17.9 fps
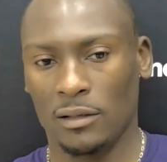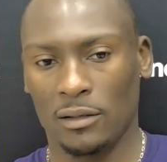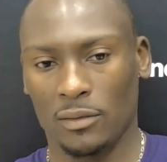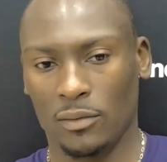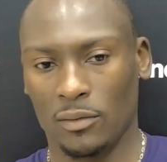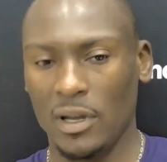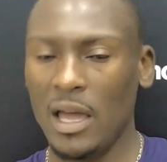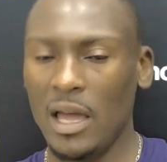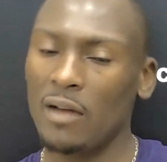
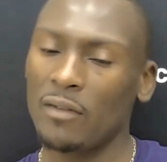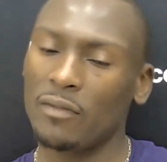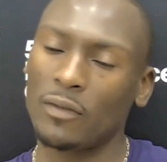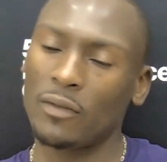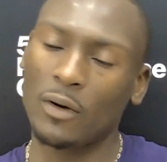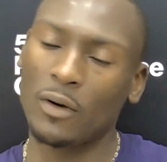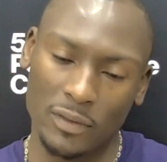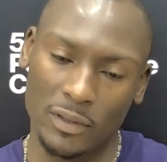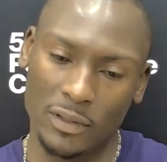we have
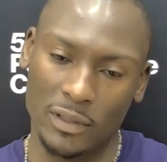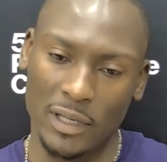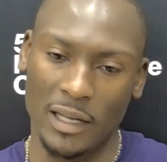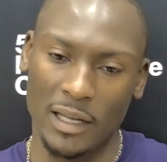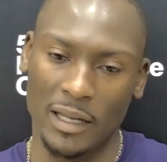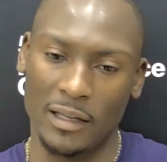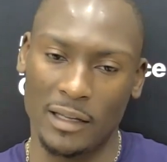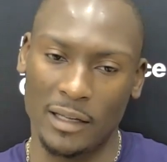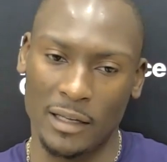over
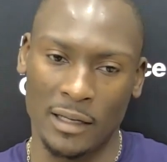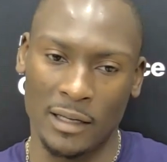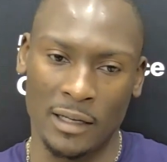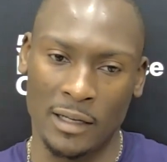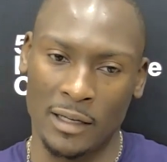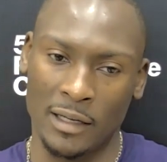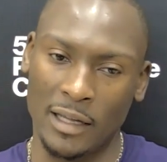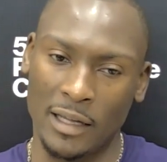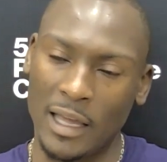
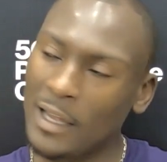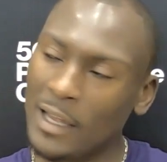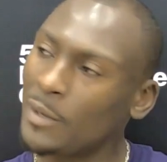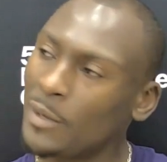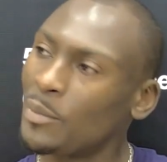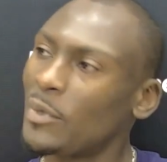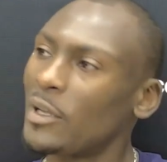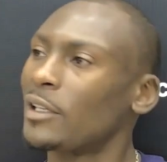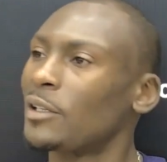uh, eighty
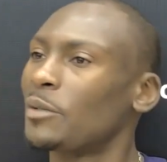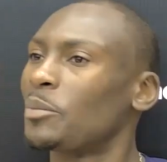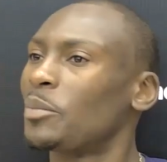million